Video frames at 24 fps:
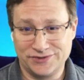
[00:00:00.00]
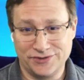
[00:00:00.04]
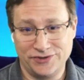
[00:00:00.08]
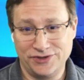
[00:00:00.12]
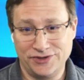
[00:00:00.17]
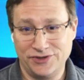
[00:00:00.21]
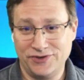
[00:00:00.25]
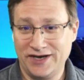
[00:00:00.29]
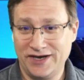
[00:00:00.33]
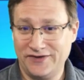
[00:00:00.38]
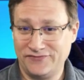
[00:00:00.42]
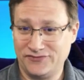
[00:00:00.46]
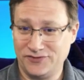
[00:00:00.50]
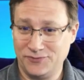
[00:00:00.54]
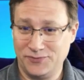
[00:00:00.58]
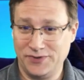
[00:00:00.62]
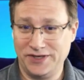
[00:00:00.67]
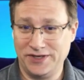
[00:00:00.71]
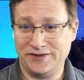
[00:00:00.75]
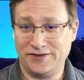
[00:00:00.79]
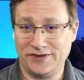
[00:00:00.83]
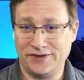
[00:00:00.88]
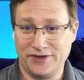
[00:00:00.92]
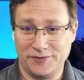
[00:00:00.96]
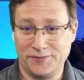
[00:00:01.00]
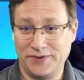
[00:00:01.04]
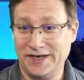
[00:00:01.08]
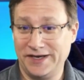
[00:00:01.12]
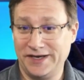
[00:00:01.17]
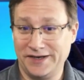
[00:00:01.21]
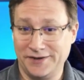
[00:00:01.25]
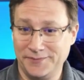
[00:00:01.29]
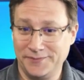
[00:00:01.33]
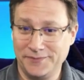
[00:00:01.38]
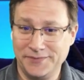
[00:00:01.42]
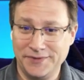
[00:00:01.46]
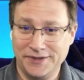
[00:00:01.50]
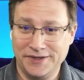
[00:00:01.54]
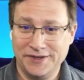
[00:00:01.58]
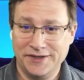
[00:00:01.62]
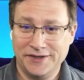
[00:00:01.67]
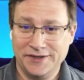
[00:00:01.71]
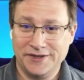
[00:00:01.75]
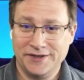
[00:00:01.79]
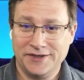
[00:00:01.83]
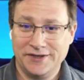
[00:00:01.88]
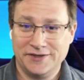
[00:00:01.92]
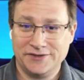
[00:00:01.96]
you have to be there to make them.
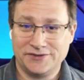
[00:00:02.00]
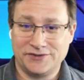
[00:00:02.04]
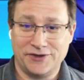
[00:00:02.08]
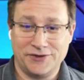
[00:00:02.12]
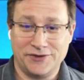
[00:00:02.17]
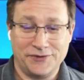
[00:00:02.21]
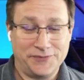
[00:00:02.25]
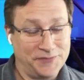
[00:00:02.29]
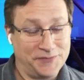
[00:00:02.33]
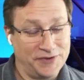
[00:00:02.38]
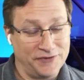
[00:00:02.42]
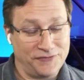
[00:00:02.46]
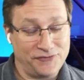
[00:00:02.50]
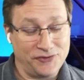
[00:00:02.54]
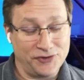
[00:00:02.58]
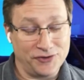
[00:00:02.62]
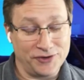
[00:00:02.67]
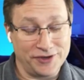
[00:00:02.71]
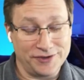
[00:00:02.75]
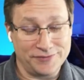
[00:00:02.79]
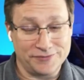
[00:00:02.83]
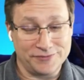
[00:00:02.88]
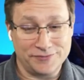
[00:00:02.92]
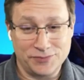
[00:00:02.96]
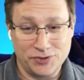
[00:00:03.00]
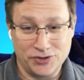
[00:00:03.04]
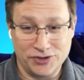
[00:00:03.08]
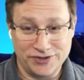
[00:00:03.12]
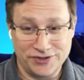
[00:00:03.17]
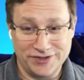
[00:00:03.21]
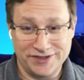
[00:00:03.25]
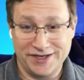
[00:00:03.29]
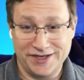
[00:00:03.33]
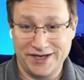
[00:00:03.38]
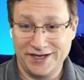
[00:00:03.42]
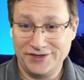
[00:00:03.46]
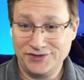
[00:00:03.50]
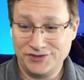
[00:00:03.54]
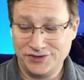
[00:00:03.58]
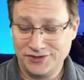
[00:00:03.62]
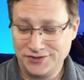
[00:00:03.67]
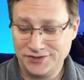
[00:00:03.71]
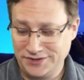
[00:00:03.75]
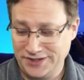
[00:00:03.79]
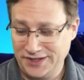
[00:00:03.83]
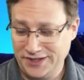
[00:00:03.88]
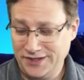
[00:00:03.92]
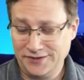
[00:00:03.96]
So if you're in good intention,
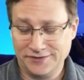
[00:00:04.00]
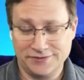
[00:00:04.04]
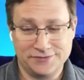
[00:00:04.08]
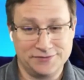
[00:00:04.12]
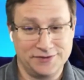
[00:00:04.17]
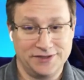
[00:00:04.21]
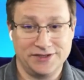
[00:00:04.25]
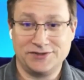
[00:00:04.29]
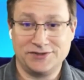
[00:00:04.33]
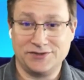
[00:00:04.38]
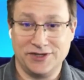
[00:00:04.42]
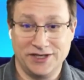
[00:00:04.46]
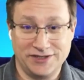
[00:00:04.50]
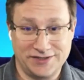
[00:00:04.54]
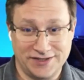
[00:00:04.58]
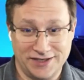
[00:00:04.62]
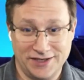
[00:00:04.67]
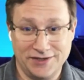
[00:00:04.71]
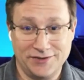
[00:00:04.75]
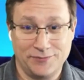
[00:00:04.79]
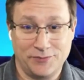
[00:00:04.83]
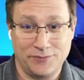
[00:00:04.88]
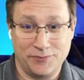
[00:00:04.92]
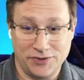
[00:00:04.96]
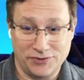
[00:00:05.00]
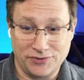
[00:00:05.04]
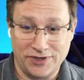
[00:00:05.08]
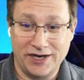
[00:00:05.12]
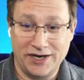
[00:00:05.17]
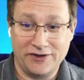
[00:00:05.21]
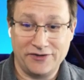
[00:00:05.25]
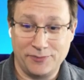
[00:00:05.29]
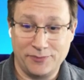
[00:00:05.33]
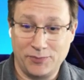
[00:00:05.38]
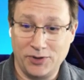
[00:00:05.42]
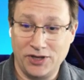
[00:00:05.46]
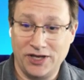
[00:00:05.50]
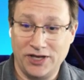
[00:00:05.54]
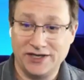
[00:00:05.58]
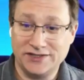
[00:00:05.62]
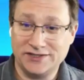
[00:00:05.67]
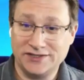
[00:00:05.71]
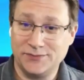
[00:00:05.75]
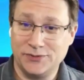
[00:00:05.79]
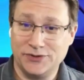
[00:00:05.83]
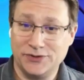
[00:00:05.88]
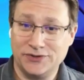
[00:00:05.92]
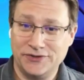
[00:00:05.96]
yeah, it's, it's entirely
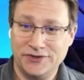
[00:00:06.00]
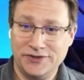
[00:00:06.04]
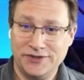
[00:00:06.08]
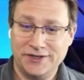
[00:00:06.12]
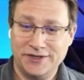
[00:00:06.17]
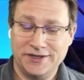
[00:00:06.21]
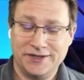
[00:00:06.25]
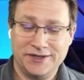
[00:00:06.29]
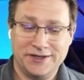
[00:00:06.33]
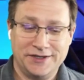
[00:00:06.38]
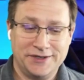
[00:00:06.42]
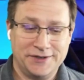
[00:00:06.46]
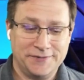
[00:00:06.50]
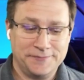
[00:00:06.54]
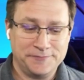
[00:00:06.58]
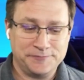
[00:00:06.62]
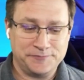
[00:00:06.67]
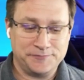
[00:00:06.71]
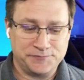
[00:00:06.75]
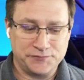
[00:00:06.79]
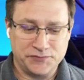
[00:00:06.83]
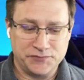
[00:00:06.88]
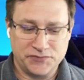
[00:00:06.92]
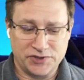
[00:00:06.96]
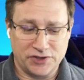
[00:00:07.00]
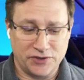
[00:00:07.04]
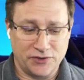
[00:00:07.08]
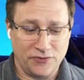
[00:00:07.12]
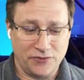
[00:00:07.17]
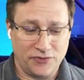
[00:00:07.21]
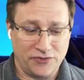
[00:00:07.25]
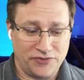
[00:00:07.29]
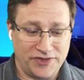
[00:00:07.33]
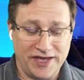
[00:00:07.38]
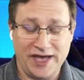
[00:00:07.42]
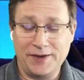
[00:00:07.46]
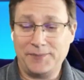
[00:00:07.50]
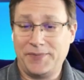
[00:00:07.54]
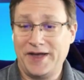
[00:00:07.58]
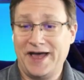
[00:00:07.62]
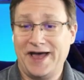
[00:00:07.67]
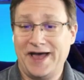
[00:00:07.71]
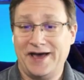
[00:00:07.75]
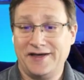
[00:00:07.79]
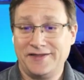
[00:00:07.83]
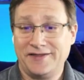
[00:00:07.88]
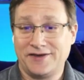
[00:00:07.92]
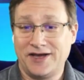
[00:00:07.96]
plausible. So that
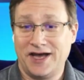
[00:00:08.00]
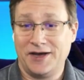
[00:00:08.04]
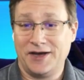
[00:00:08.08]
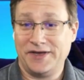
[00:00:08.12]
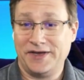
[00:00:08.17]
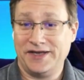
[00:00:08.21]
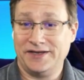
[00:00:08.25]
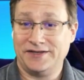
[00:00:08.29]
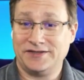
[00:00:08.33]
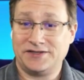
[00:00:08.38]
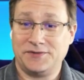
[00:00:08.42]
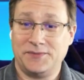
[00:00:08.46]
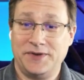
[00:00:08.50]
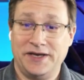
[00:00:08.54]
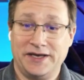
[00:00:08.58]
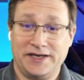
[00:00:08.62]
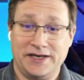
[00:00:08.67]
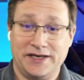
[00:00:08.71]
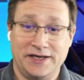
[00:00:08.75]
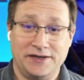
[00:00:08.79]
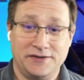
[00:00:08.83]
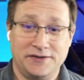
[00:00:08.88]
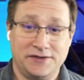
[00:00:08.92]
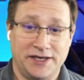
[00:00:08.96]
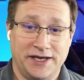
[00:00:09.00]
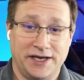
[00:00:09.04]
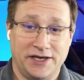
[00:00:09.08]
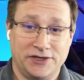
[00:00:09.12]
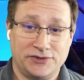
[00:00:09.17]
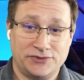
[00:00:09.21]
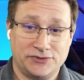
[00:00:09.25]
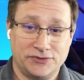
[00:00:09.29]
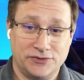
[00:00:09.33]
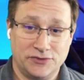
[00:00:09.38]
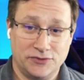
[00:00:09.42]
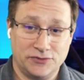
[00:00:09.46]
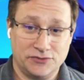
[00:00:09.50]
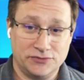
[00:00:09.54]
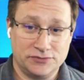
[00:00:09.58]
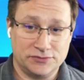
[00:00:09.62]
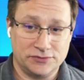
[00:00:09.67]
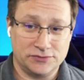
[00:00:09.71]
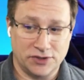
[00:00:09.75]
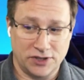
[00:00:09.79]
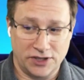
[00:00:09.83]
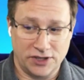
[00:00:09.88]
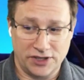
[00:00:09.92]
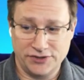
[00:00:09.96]
path got me into making the actual
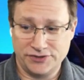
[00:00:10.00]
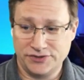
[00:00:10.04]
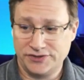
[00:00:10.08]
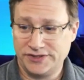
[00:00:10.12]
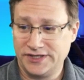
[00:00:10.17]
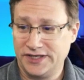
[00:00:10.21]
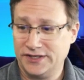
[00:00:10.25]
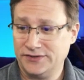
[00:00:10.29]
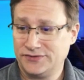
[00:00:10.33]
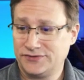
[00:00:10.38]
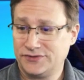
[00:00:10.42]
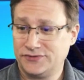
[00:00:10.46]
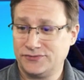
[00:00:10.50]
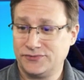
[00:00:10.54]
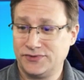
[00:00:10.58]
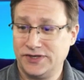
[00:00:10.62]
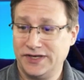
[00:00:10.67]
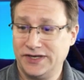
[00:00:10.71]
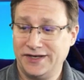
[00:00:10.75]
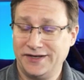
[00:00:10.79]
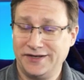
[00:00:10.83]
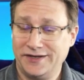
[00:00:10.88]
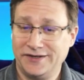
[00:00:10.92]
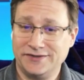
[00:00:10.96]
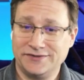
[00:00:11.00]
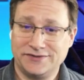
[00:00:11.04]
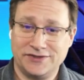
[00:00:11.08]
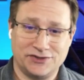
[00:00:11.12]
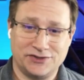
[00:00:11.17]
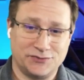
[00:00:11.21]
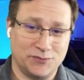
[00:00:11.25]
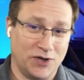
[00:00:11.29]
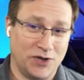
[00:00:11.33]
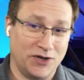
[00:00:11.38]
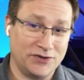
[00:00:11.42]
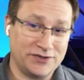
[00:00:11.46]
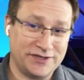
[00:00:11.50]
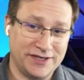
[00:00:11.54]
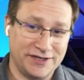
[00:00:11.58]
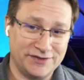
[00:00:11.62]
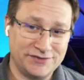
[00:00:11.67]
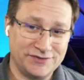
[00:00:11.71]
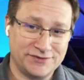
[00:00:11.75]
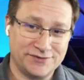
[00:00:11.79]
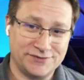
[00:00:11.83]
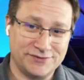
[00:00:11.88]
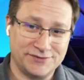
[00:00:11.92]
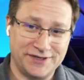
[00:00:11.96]
larger tensor rings, the small
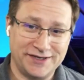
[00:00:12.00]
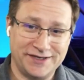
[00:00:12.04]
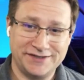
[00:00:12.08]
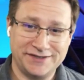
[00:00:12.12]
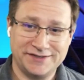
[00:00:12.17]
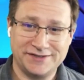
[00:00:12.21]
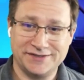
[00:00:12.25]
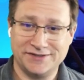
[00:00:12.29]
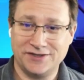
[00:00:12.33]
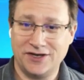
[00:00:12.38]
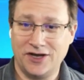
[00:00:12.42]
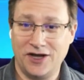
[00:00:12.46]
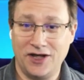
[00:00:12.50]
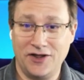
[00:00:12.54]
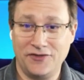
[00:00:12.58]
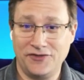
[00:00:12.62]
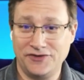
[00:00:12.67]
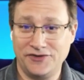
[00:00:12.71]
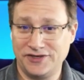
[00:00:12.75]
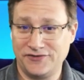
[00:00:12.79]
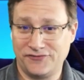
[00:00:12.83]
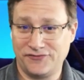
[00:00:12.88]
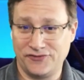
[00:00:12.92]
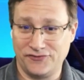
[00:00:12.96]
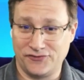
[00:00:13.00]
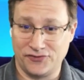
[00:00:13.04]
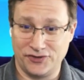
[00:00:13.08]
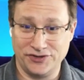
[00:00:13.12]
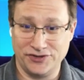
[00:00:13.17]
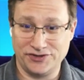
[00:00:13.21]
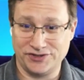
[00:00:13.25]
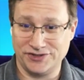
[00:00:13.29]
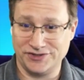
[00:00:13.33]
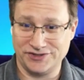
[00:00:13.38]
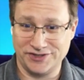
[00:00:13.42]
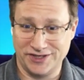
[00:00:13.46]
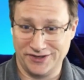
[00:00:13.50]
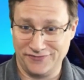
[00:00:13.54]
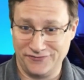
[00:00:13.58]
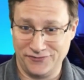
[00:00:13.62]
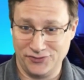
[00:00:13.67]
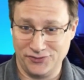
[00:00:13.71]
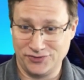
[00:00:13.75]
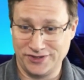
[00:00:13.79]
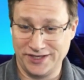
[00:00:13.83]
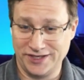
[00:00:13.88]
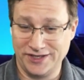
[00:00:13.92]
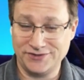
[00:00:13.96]
tensor rings, and all the different versions of the
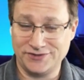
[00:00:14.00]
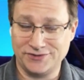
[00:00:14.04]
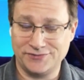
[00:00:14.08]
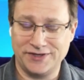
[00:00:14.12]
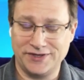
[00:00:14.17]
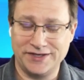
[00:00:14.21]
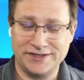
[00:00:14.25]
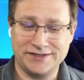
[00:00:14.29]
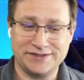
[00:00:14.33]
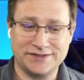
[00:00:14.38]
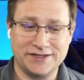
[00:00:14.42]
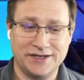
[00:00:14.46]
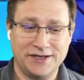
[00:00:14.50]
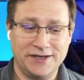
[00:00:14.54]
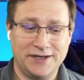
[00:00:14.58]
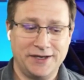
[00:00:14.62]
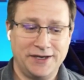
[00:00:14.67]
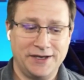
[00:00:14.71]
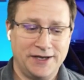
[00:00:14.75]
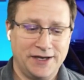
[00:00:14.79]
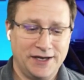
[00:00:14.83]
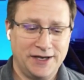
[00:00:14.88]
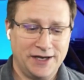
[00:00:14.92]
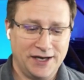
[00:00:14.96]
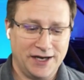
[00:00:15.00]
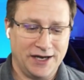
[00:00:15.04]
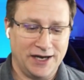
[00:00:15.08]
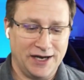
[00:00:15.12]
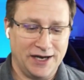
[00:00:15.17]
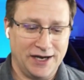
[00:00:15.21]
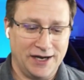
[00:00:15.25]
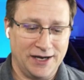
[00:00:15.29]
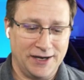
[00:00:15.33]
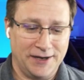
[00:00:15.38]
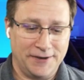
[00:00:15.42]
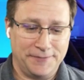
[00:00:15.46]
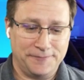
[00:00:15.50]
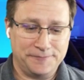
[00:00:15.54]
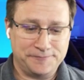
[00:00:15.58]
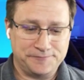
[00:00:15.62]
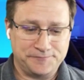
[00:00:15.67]
tensor rings. Um,